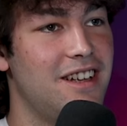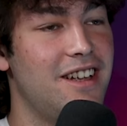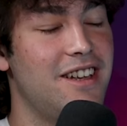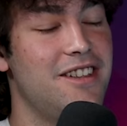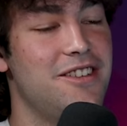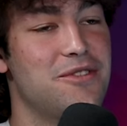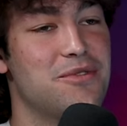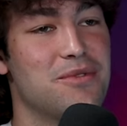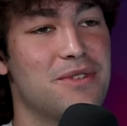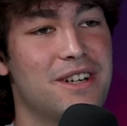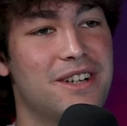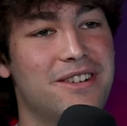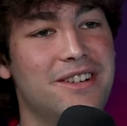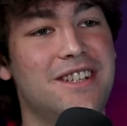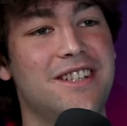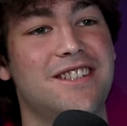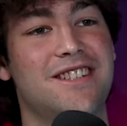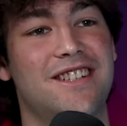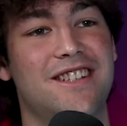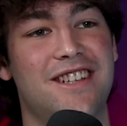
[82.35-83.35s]
It is
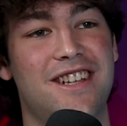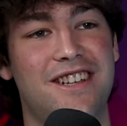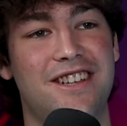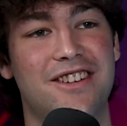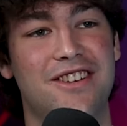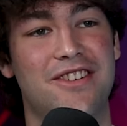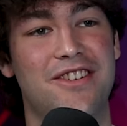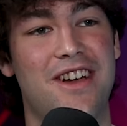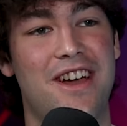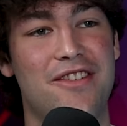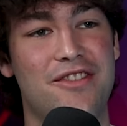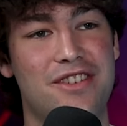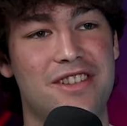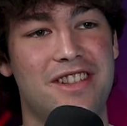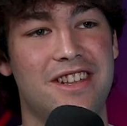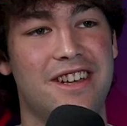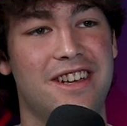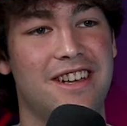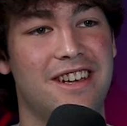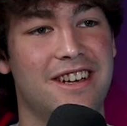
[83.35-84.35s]
rigorous.
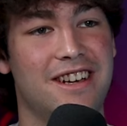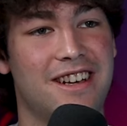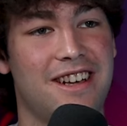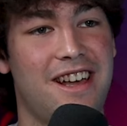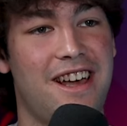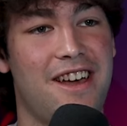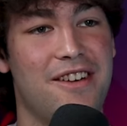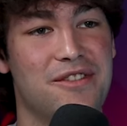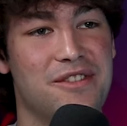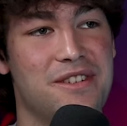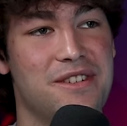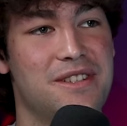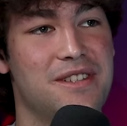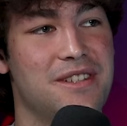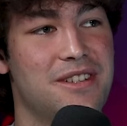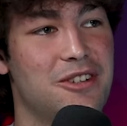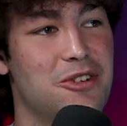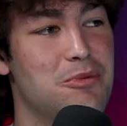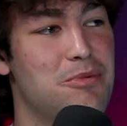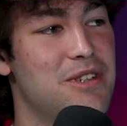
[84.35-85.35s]
Every
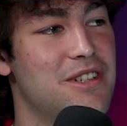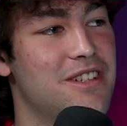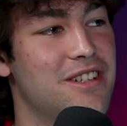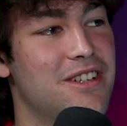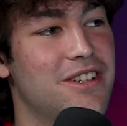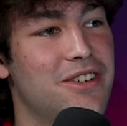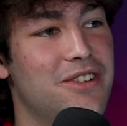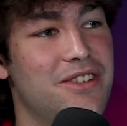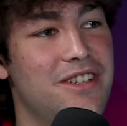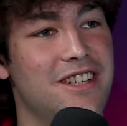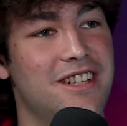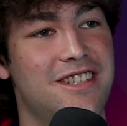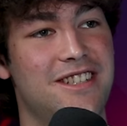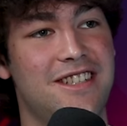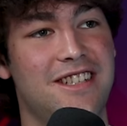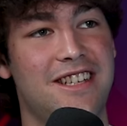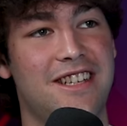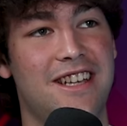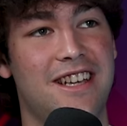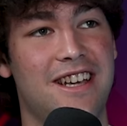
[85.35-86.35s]
single piece of code does
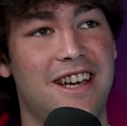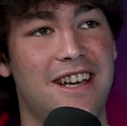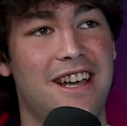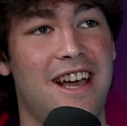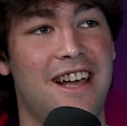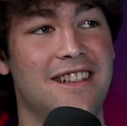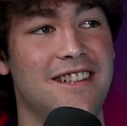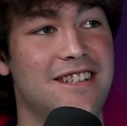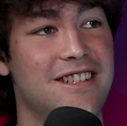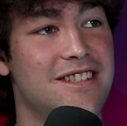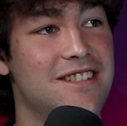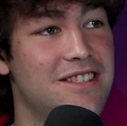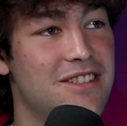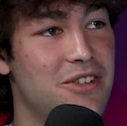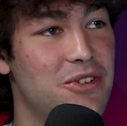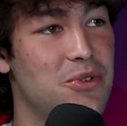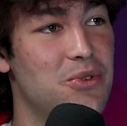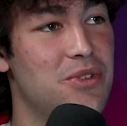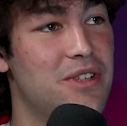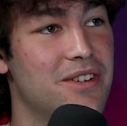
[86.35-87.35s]
see at least
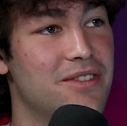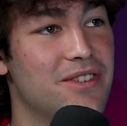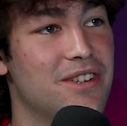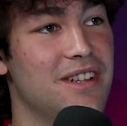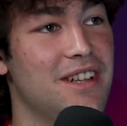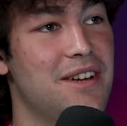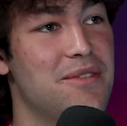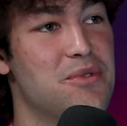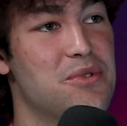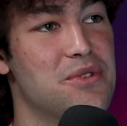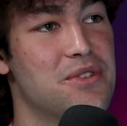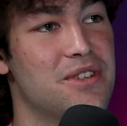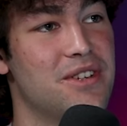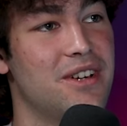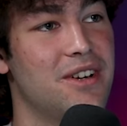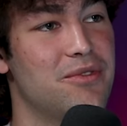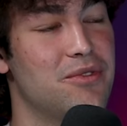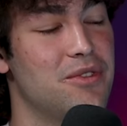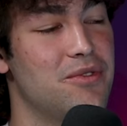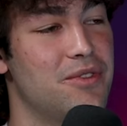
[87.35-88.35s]
2 different levels
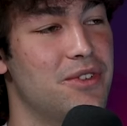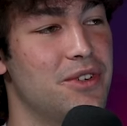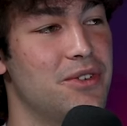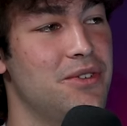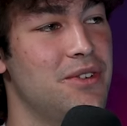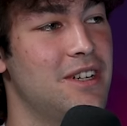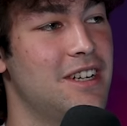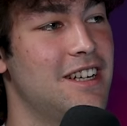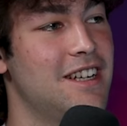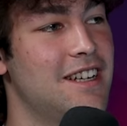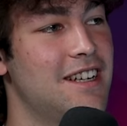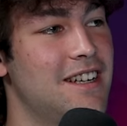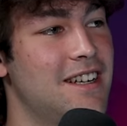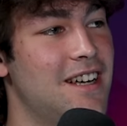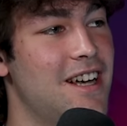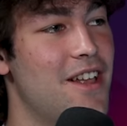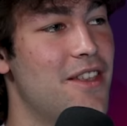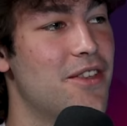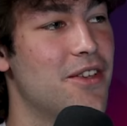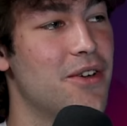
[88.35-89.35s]
of review.
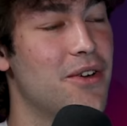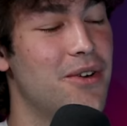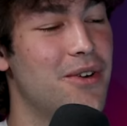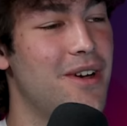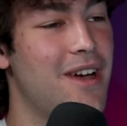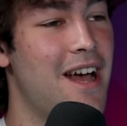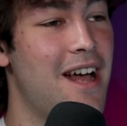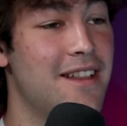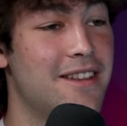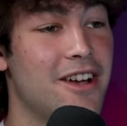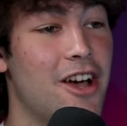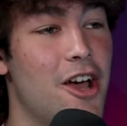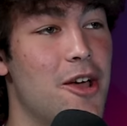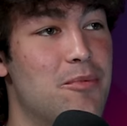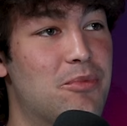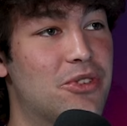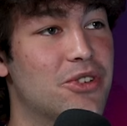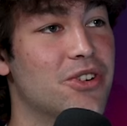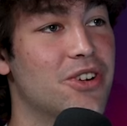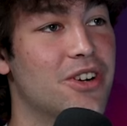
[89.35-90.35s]
And so at
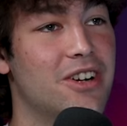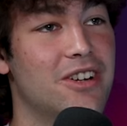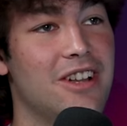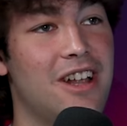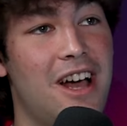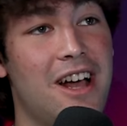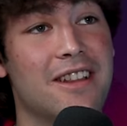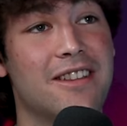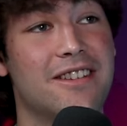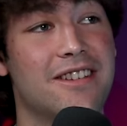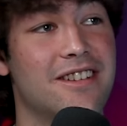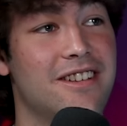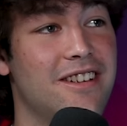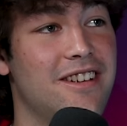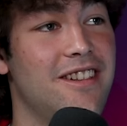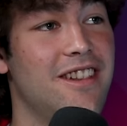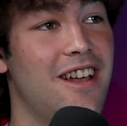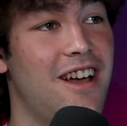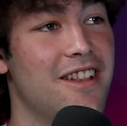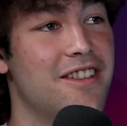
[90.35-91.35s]
times there are lots
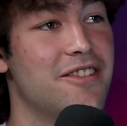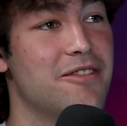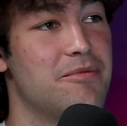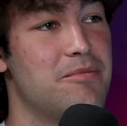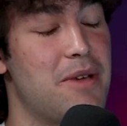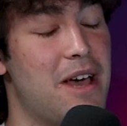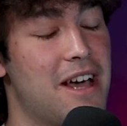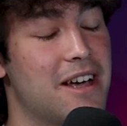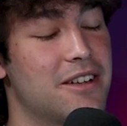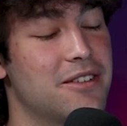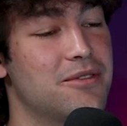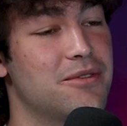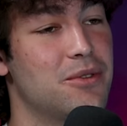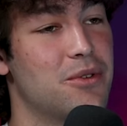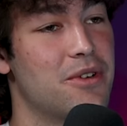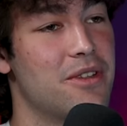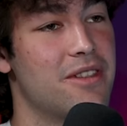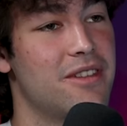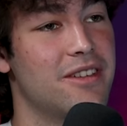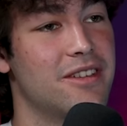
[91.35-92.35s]
and lots of back and
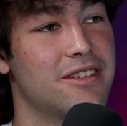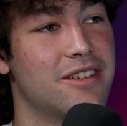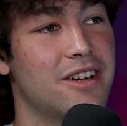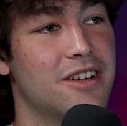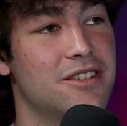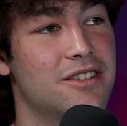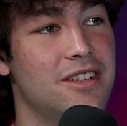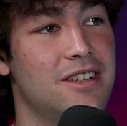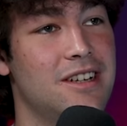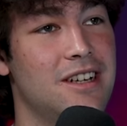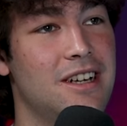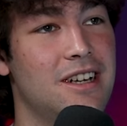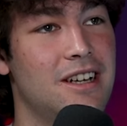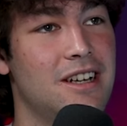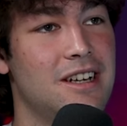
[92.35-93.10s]
forth discussion.